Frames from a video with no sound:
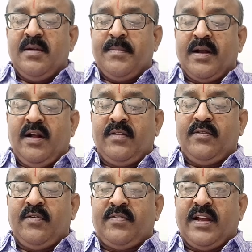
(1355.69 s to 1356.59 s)
but
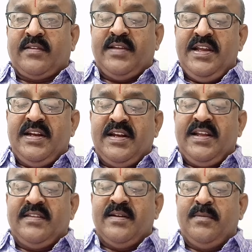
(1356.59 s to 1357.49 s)
also succeed
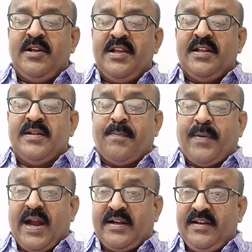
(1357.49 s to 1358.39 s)
reasonably in the
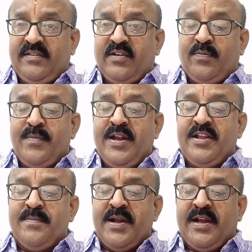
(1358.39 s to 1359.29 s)
practice of
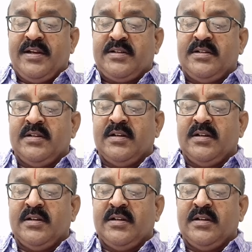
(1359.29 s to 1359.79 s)
management.